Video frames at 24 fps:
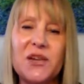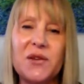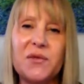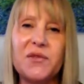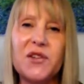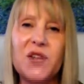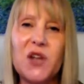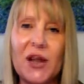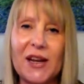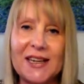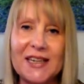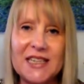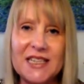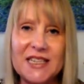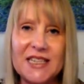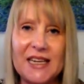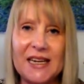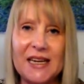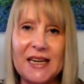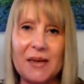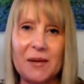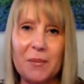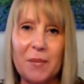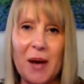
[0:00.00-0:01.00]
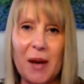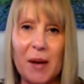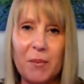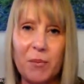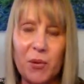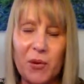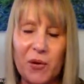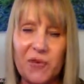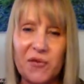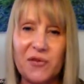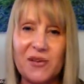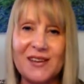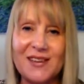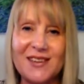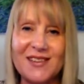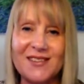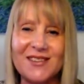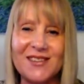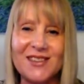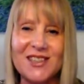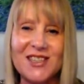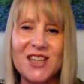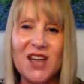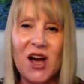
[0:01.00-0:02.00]
of 19, my boyfriend at
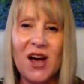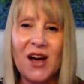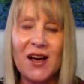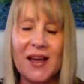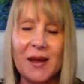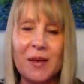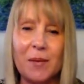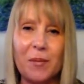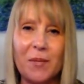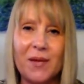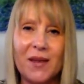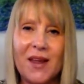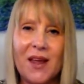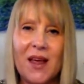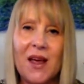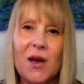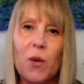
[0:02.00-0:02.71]
the time